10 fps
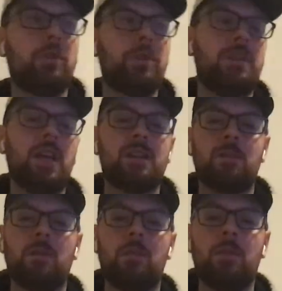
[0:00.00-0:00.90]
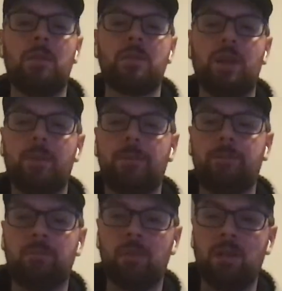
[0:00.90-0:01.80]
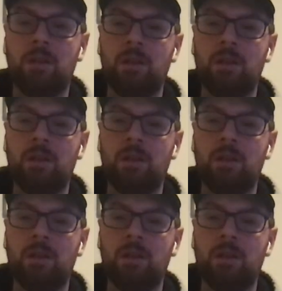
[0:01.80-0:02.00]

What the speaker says: So if Brooklyn takes him, I'm going to be upset.